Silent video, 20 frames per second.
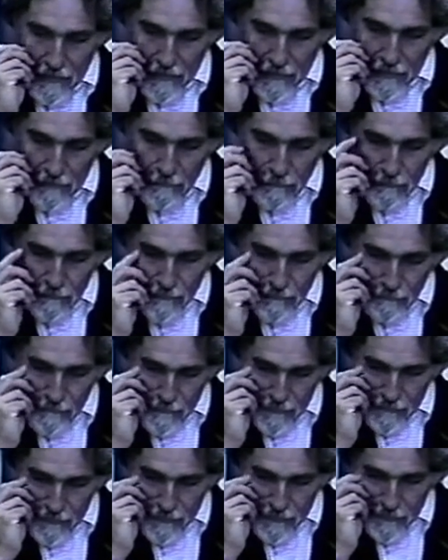I want them to
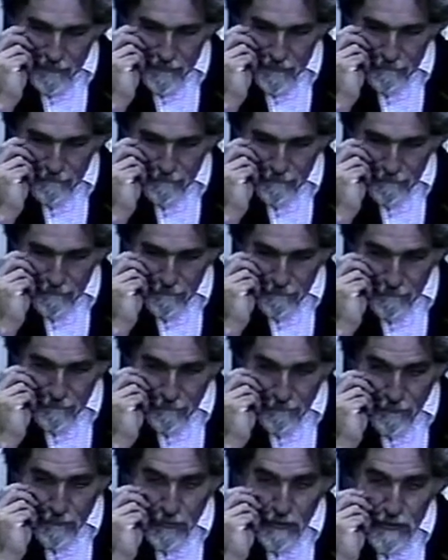get an
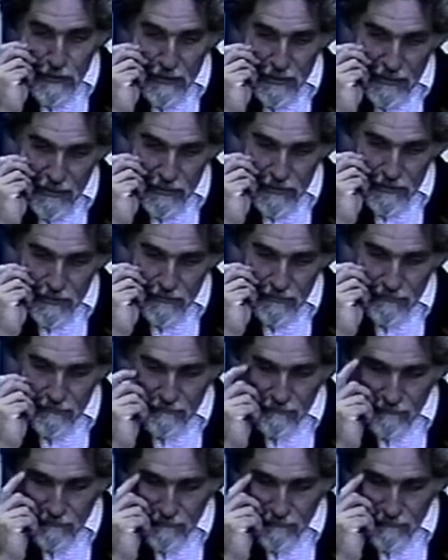appreciation of